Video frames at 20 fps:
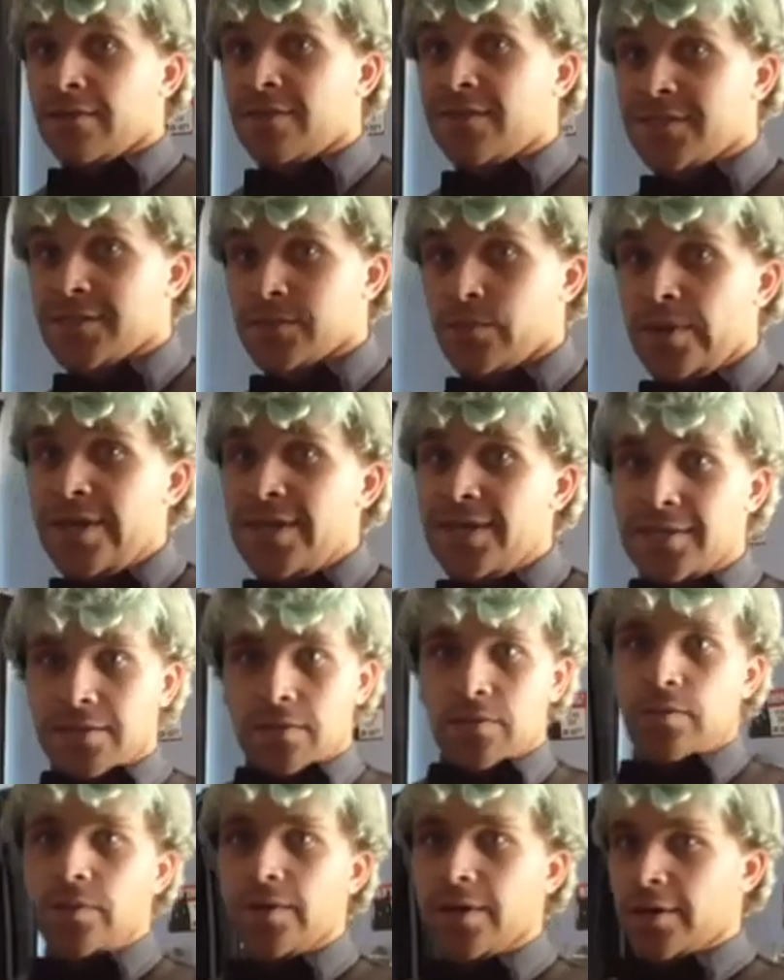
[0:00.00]
This week
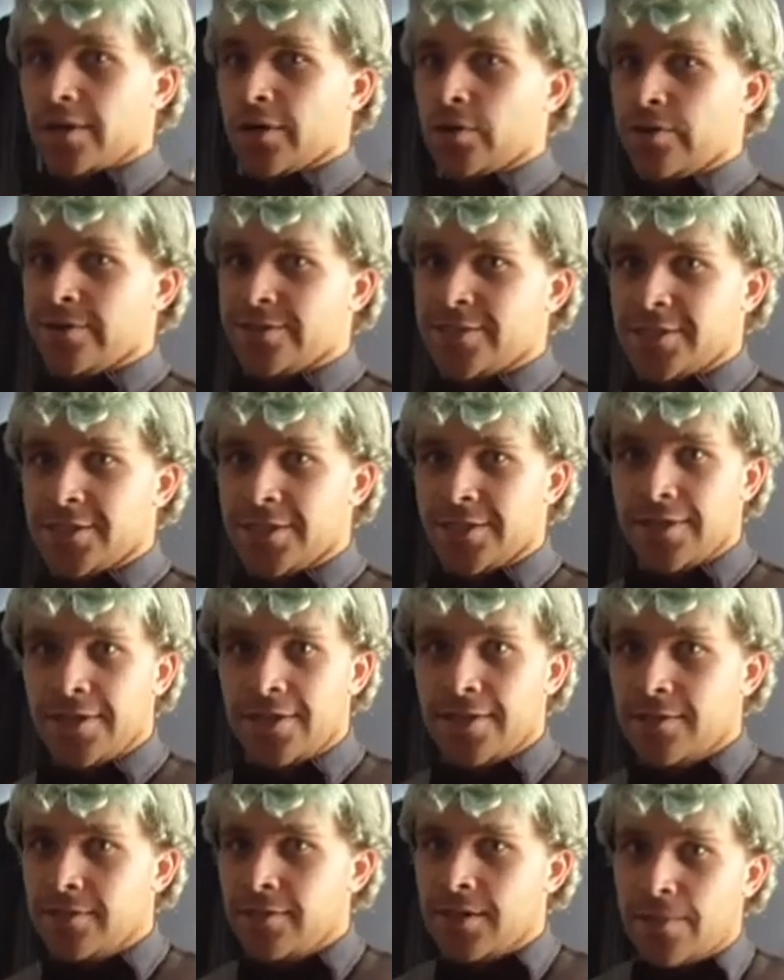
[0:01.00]
we got a question
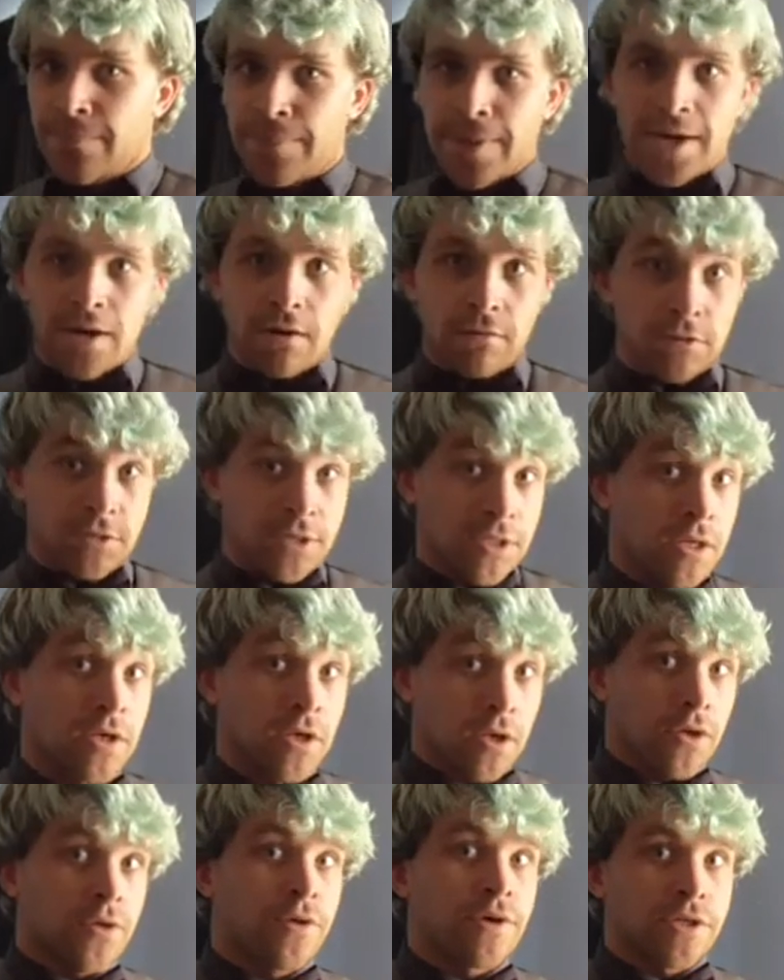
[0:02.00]
in about
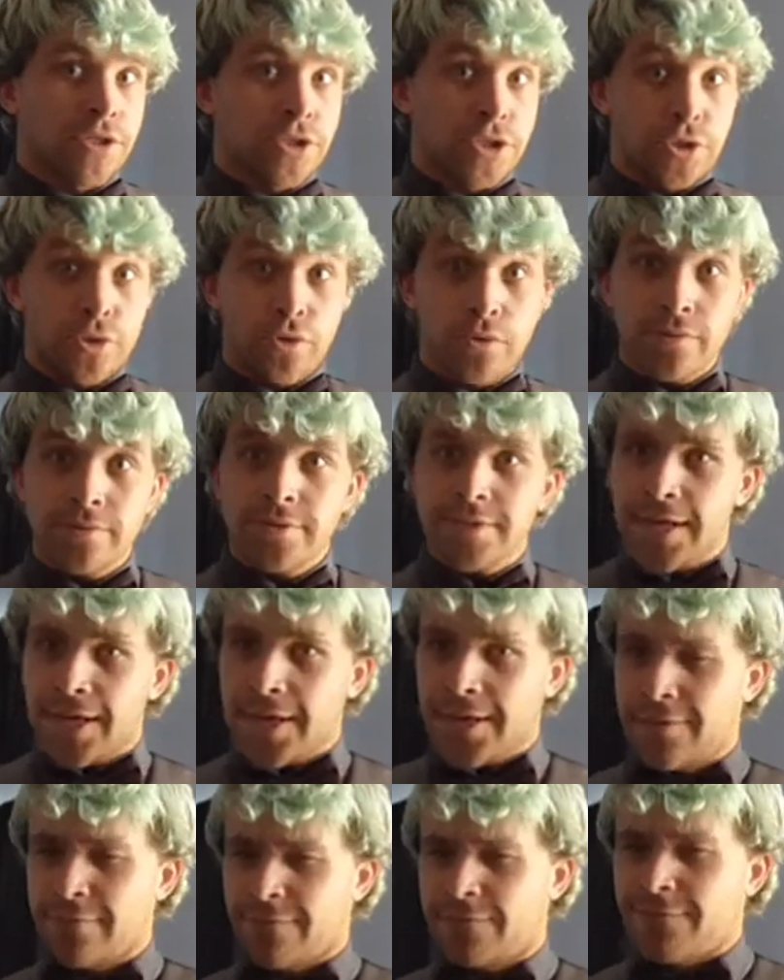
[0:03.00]
shoes
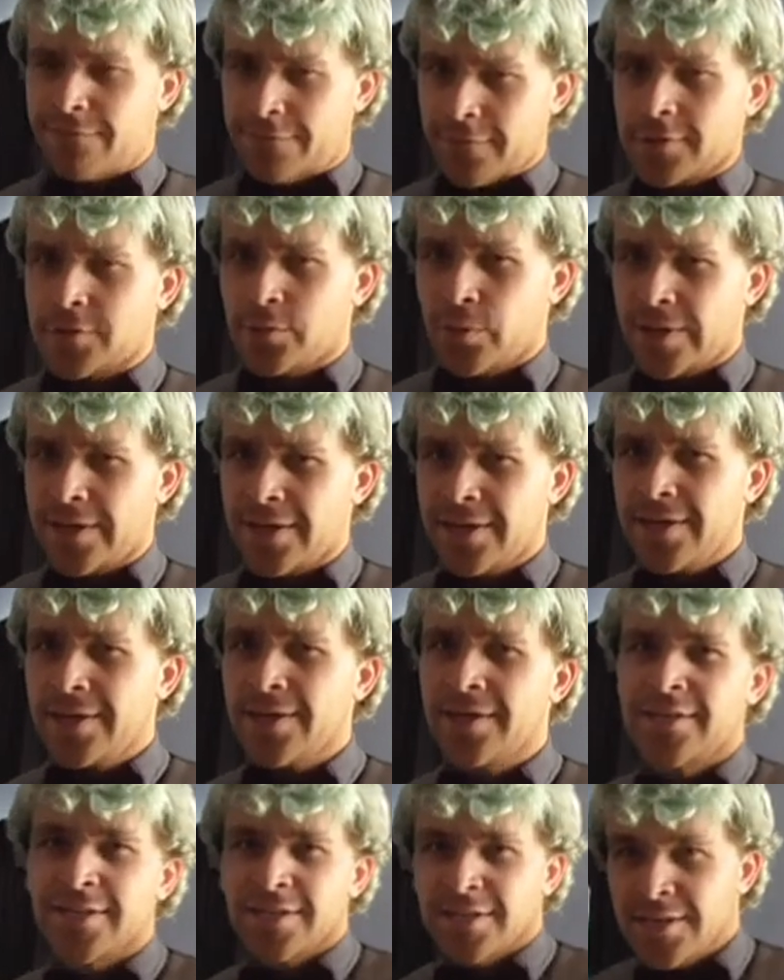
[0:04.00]
and footwear,
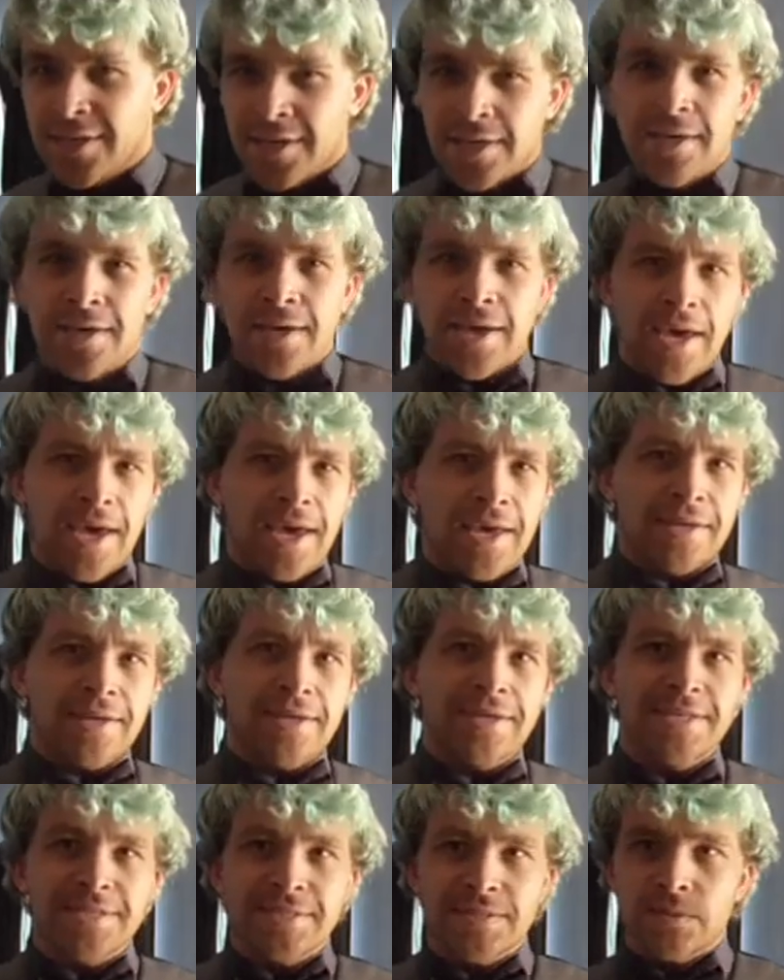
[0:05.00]
and
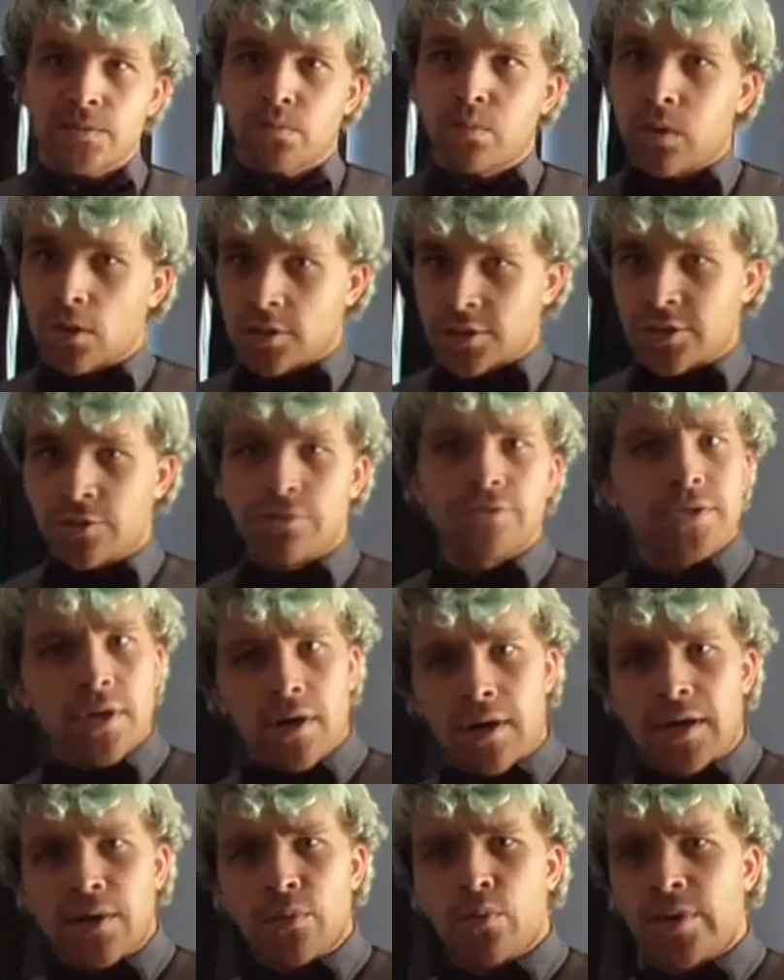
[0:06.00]
I guess what shoes
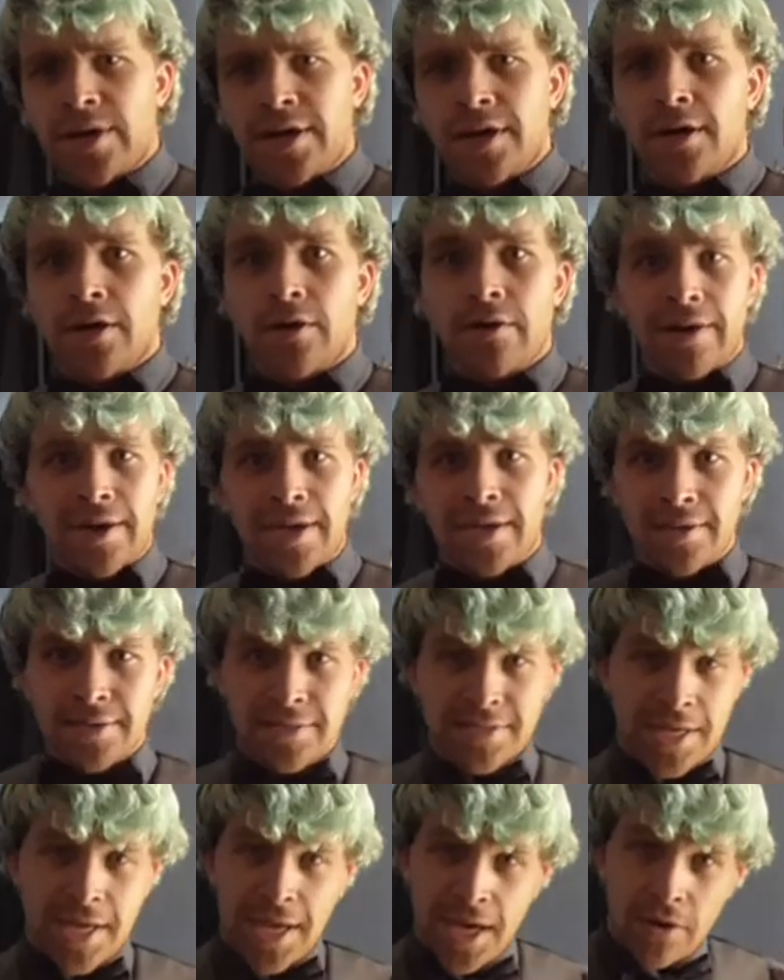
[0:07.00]
I wear
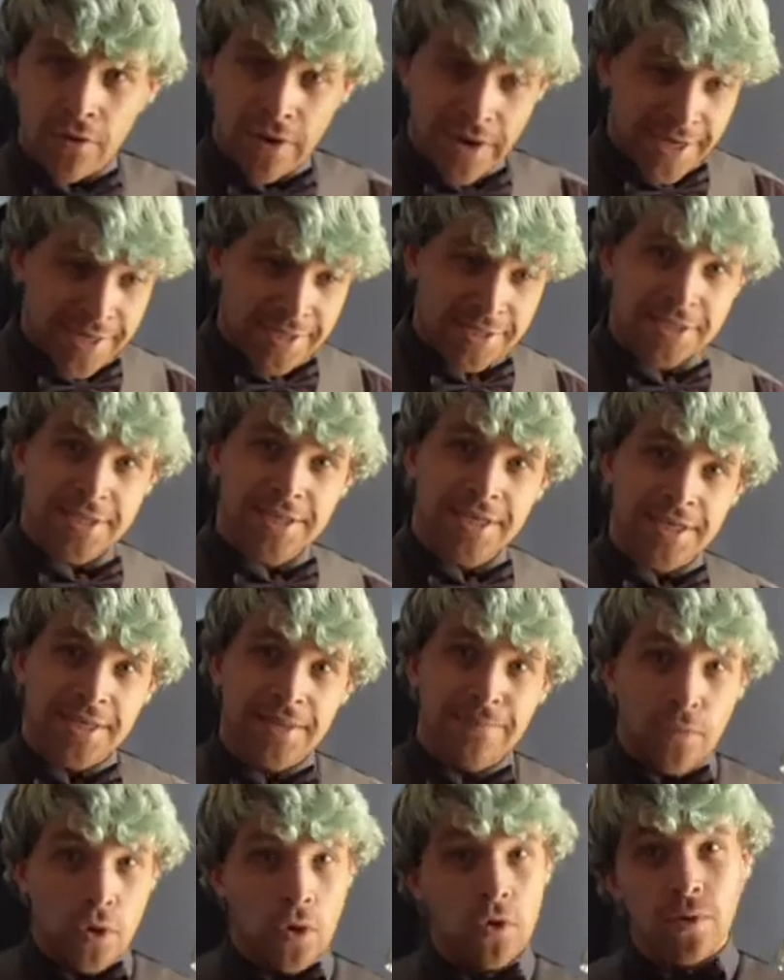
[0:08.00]
and how I actually get
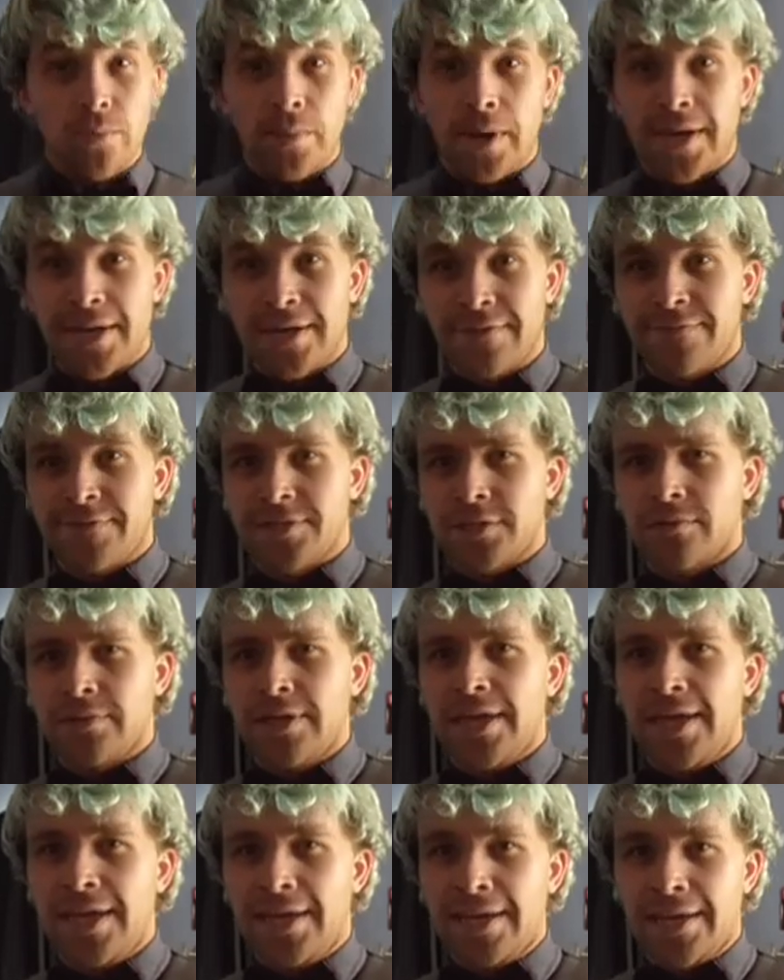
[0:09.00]
them on my artificial
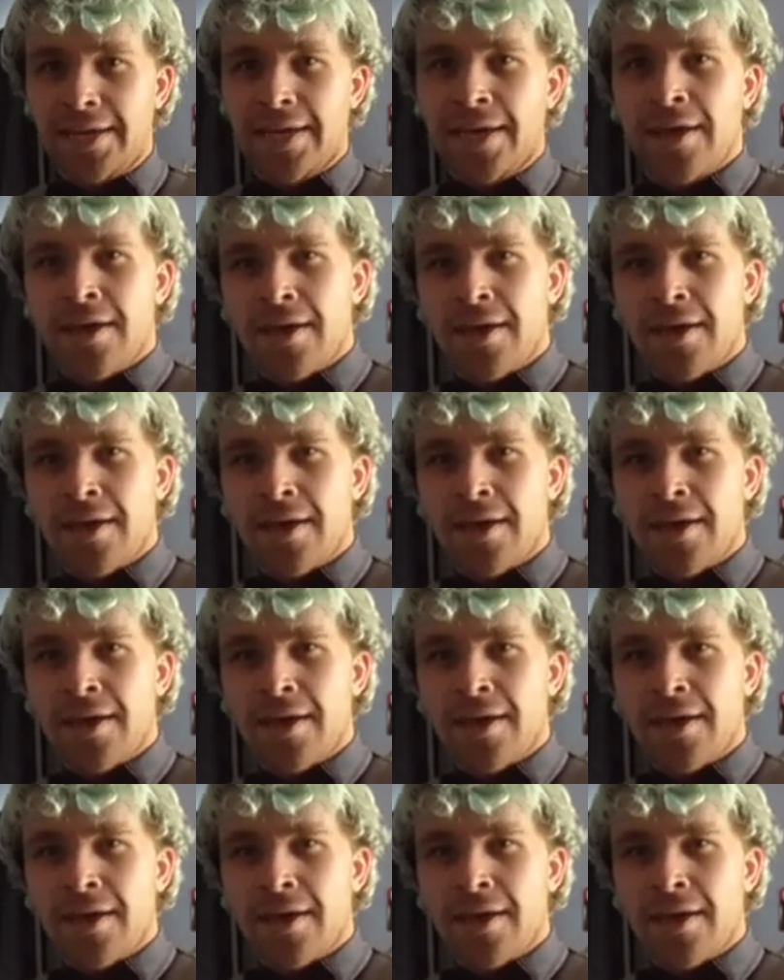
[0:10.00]
leg.